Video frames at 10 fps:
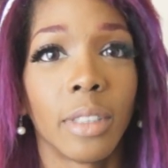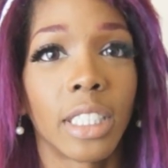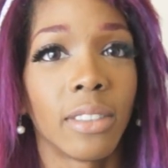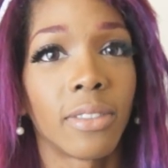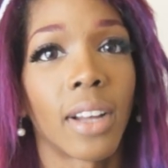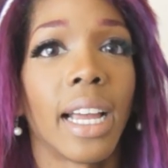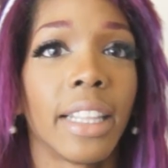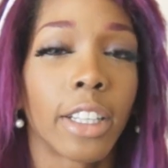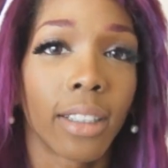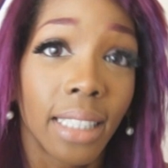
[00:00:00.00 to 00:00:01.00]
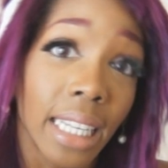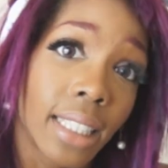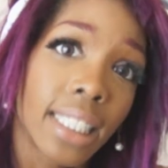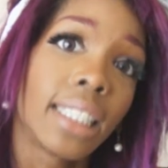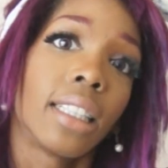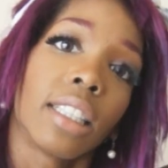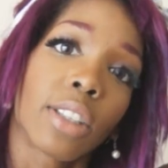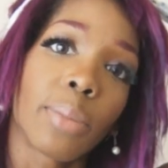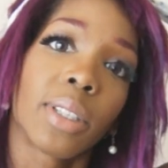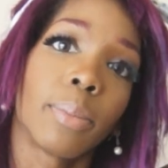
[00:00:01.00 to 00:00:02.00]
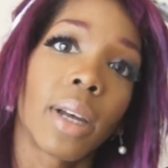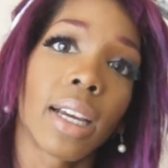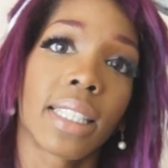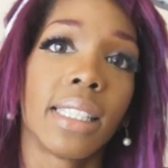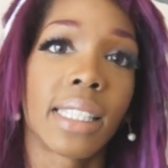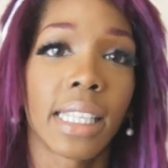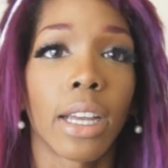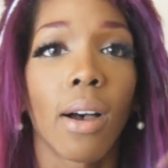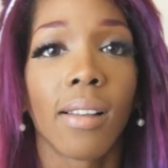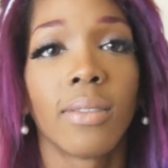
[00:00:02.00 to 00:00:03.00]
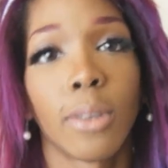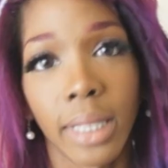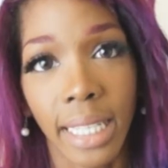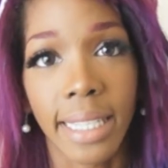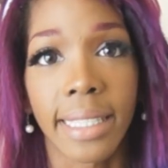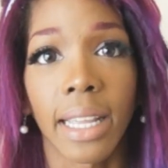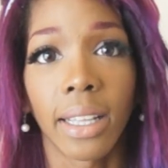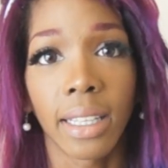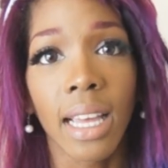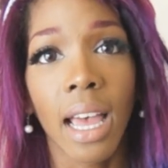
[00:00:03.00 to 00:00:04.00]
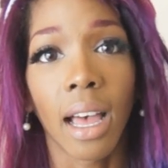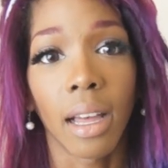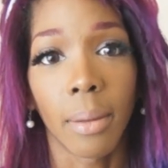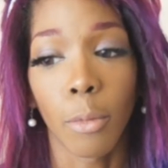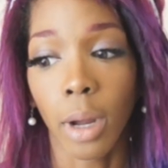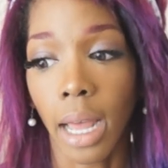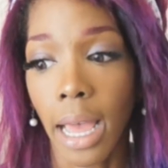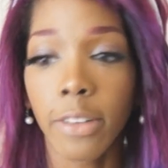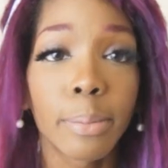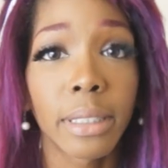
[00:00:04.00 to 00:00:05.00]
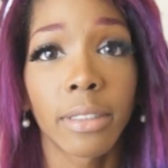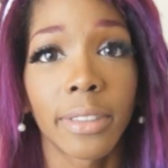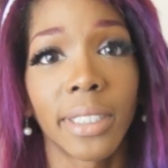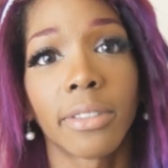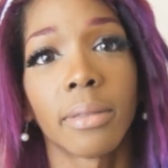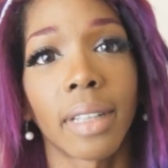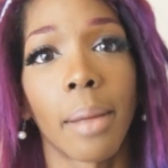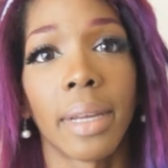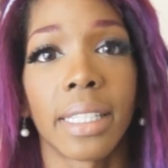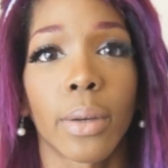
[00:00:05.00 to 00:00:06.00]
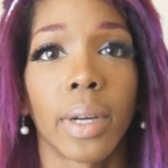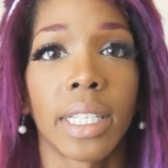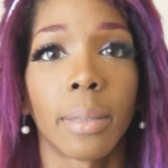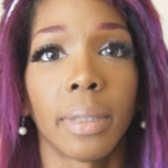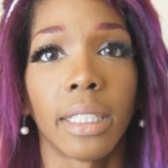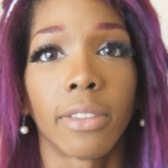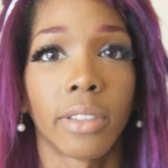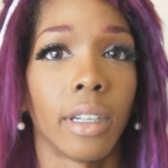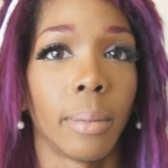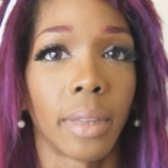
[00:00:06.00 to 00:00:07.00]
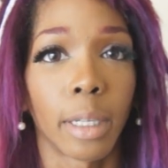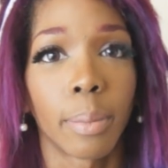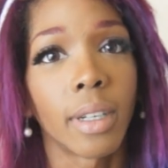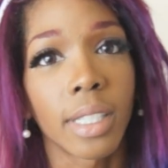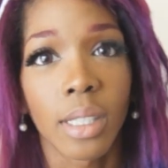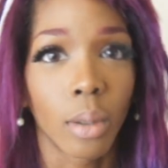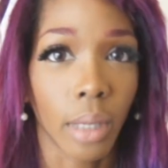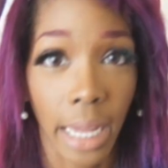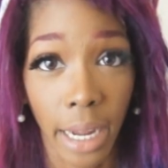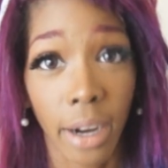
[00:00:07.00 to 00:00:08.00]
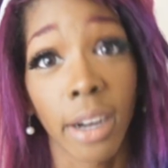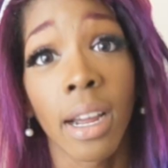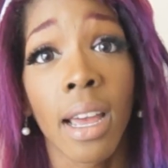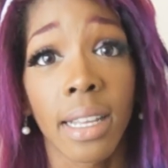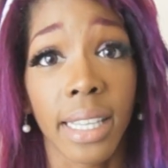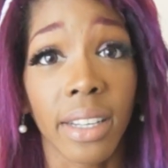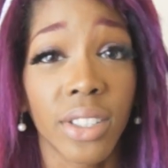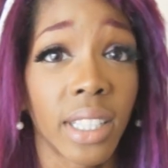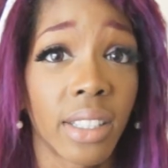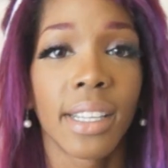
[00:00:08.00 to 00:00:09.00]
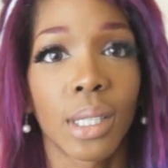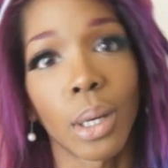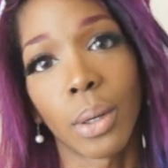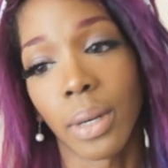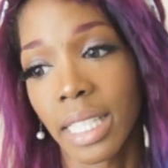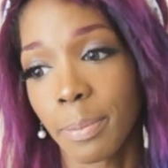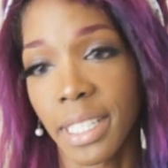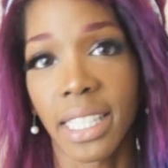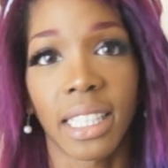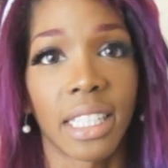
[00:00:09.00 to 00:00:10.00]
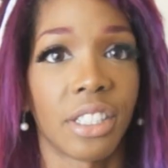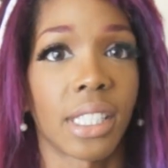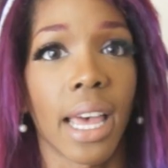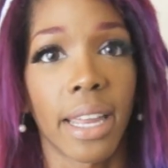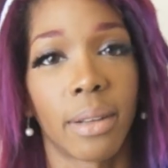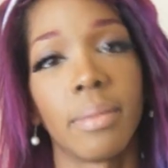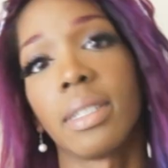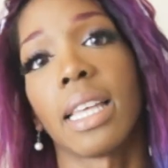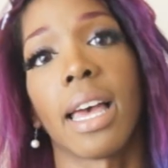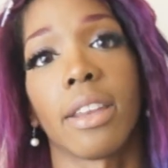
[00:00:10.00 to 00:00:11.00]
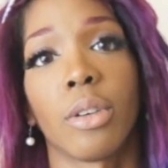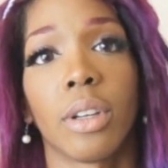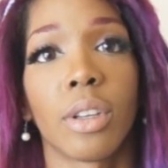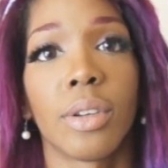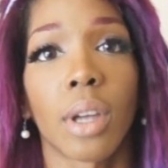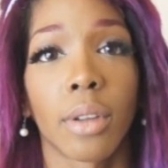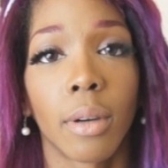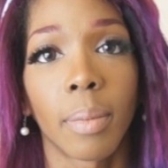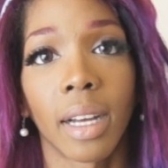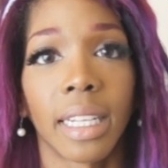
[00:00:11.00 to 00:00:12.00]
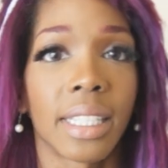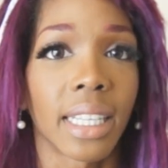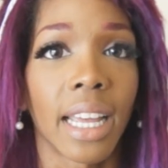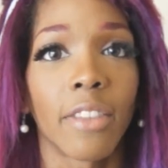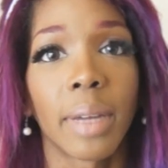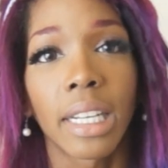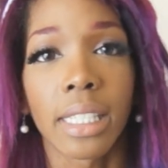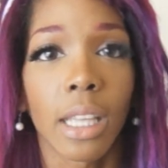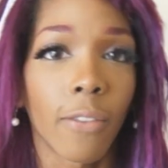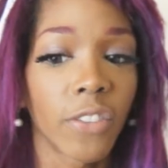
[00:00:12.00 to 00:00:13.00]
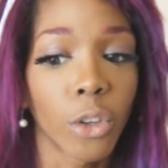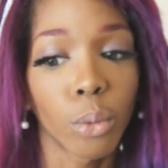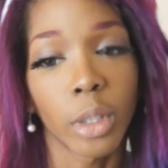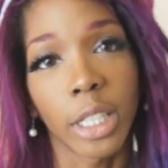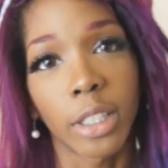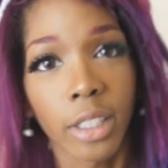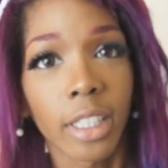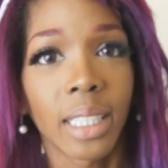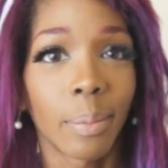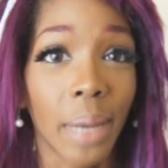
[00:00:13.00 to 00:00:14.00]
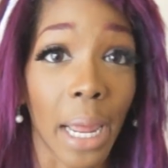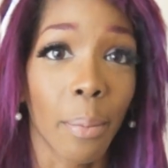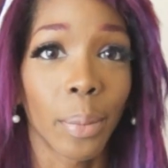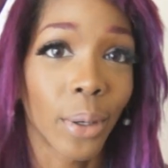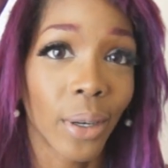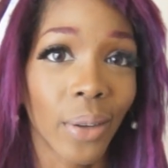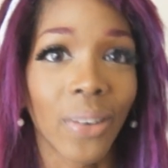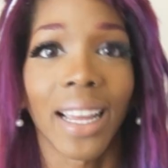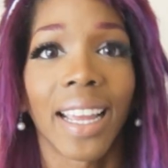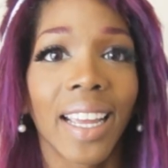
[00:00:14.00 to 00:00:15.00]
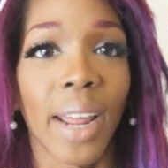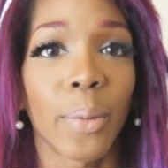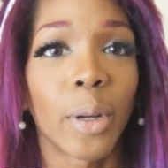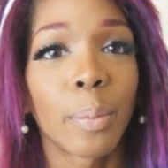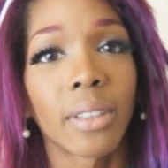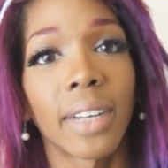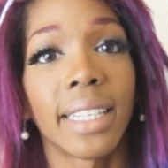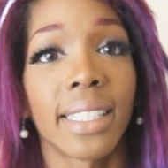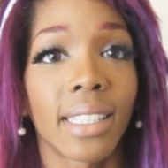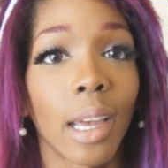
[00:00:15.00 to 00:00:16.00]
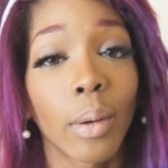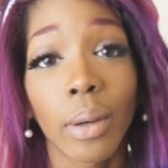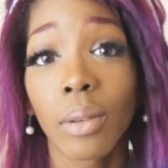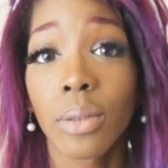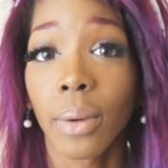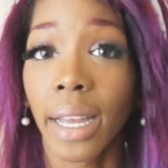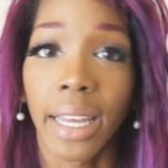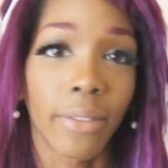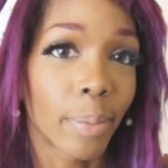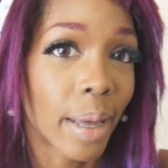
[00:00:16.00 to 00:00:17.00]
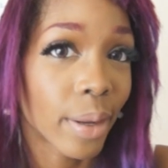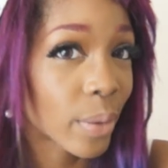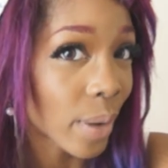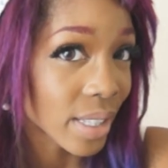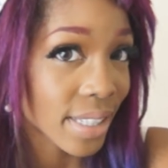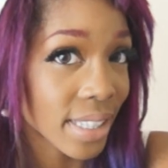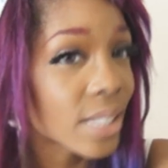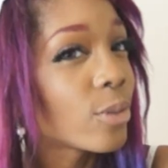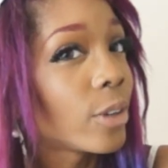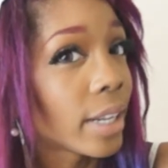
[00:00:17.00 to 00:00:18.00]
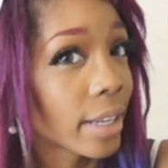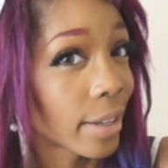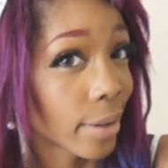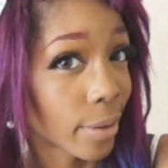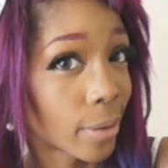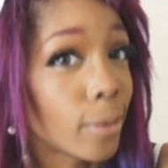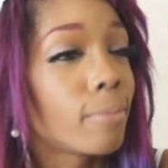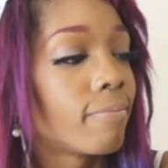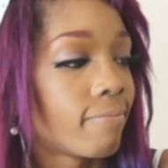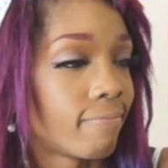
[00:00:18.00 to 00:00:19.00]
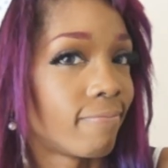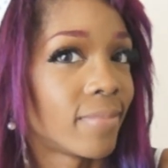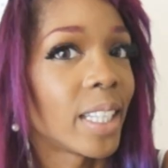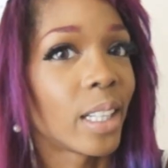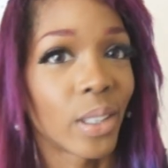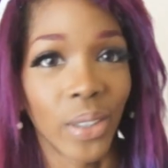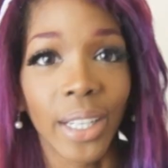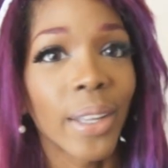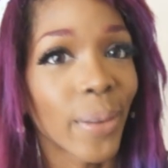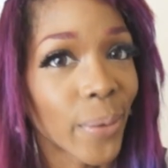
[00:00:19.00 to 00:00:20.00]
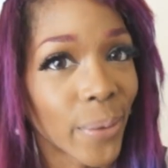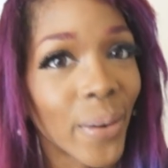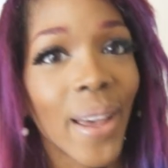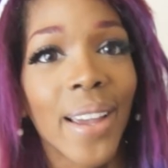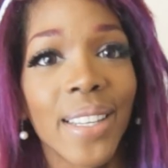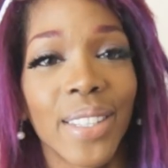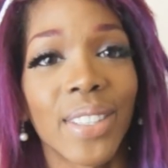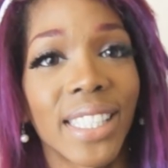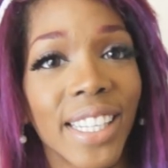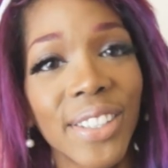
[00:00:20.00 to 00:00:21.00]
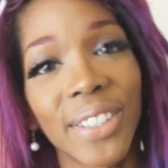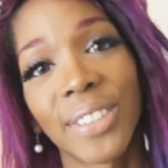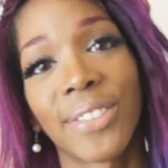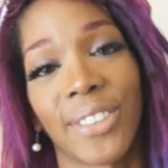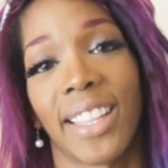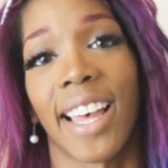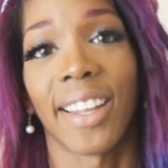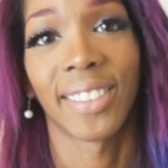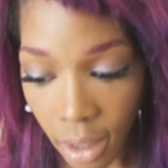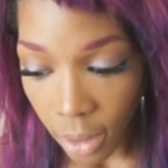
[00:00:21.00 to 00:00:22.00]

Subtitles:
you can find their link down in the description box and see all of what they sell. What I will be reviewing from them is going to be from their personal care section. So it's basically just items that you can use on your body to kind of make yourself feel really good and pampered, okay? I will provide discount codes for everybody who watches this video, including you. So stay tuned for that.